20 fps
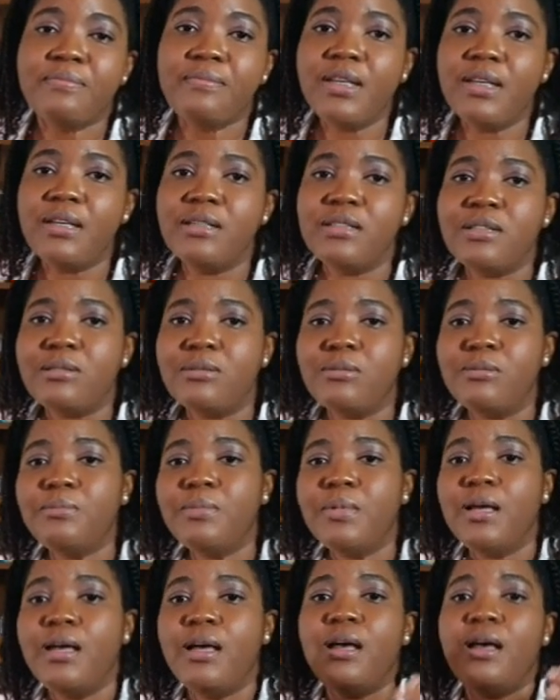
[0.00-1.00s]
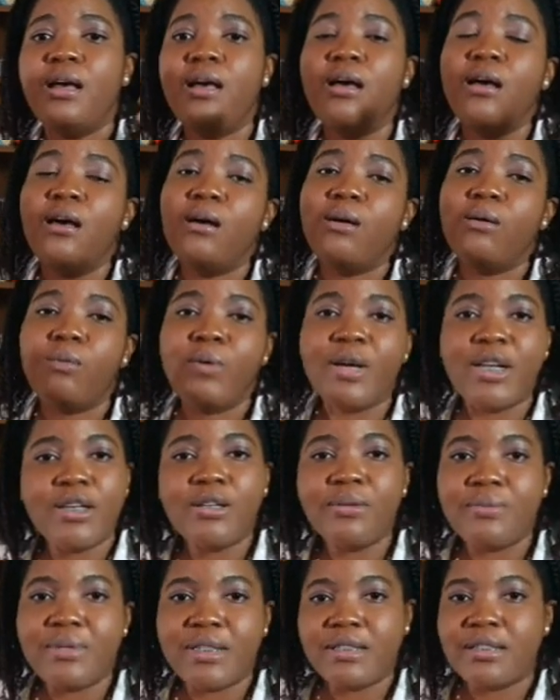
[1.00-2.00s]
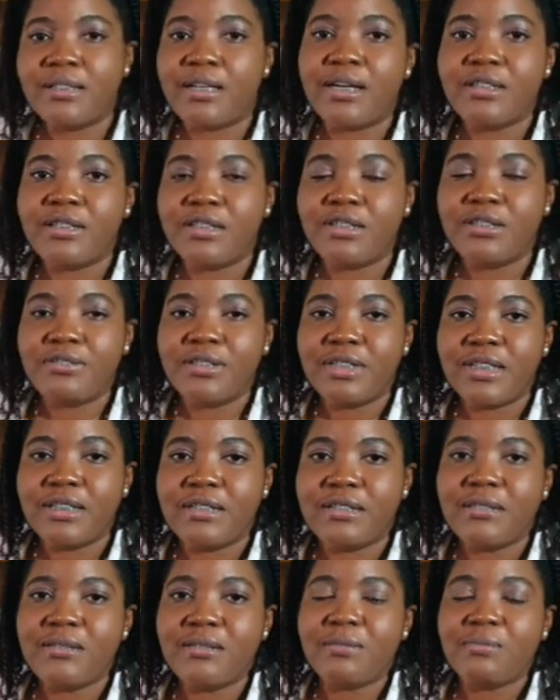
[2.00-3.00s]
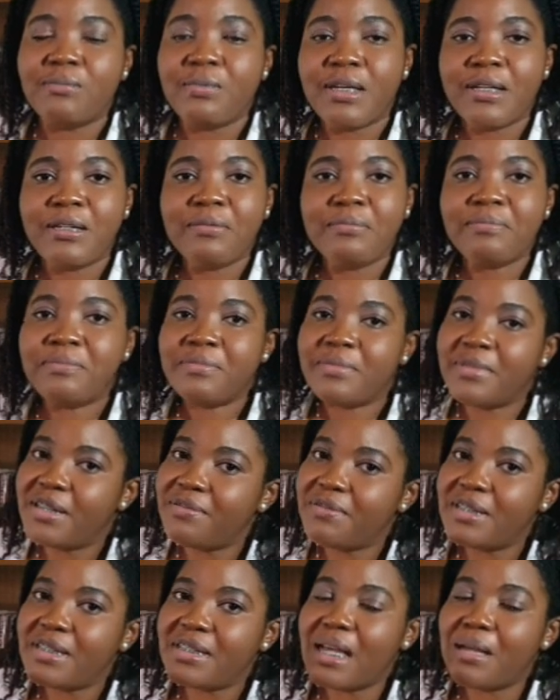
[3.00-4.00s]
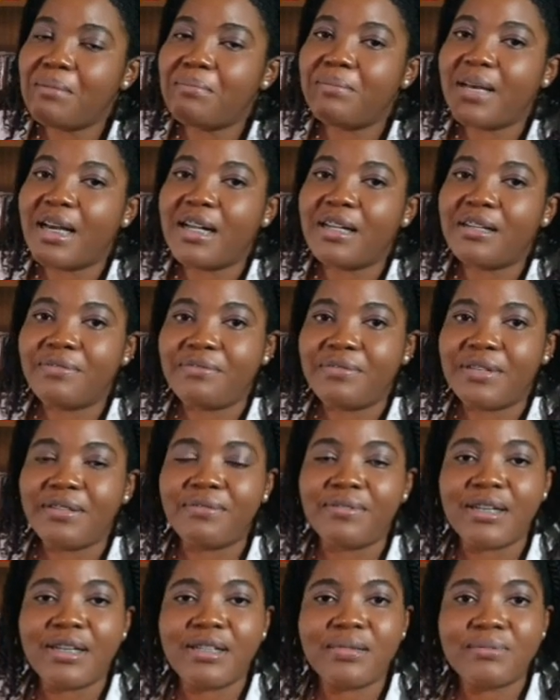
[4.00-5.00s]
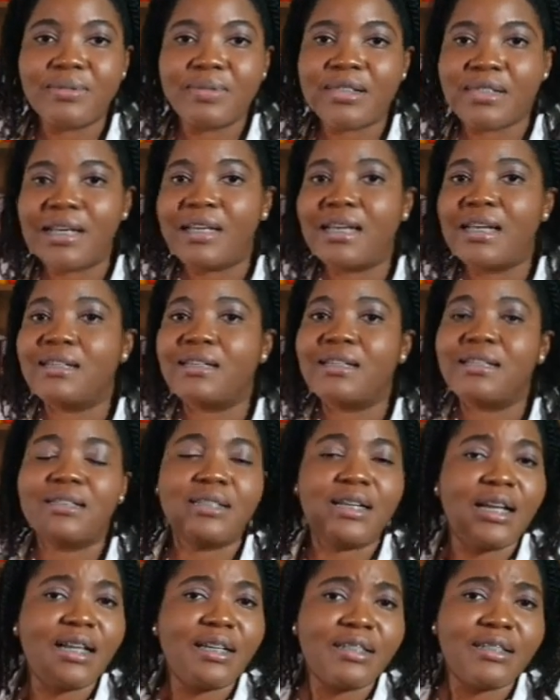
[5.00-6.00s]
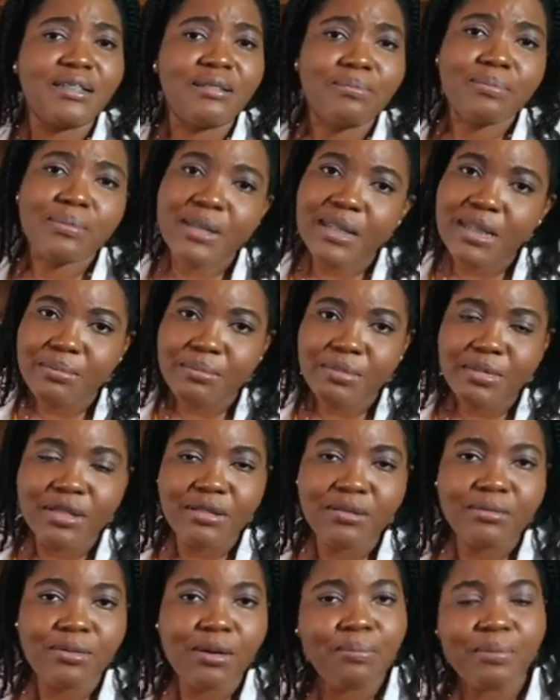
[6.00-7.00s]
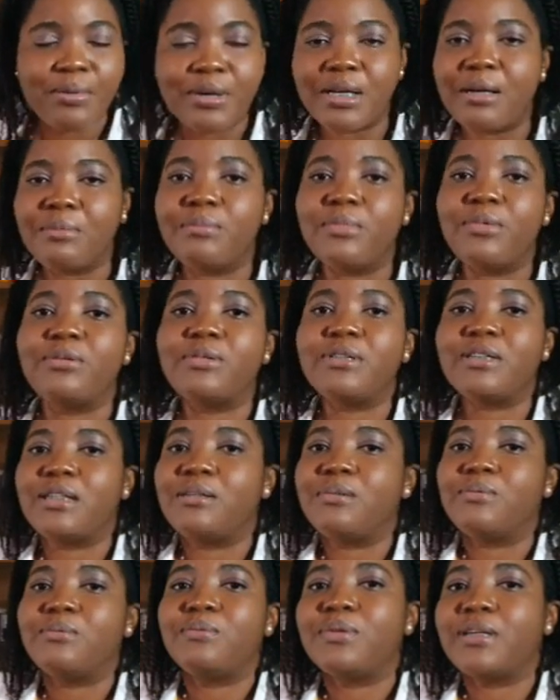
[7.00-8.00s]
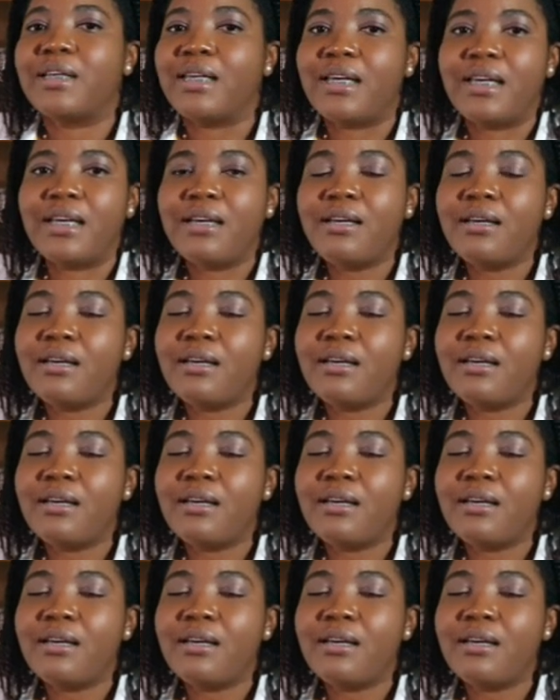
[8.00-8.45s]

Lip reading: So when do we start to treat? Well, if it's a mild fever, as we said, and your child is pretty much up and about and okay,